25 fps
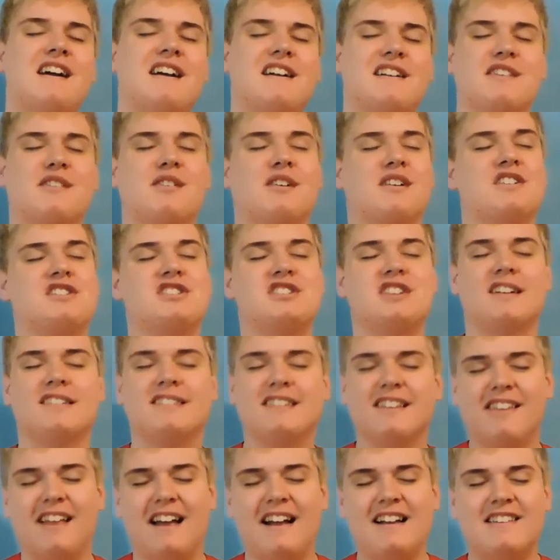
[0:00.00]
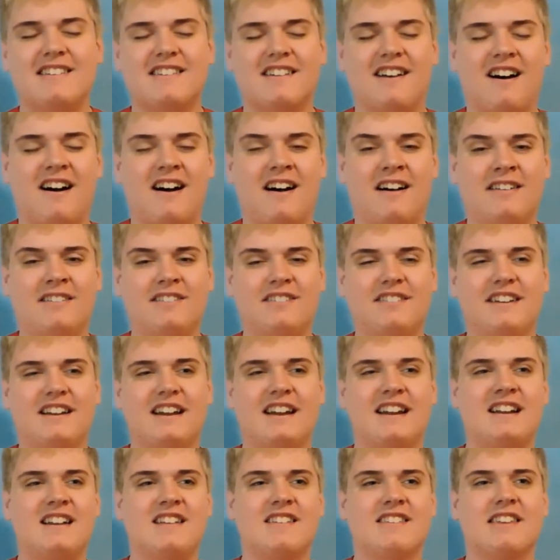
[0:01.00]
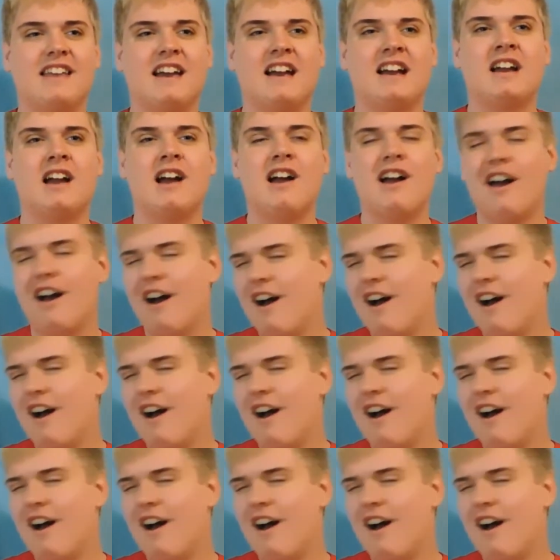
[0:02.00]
And so I shut the lights off and he's like,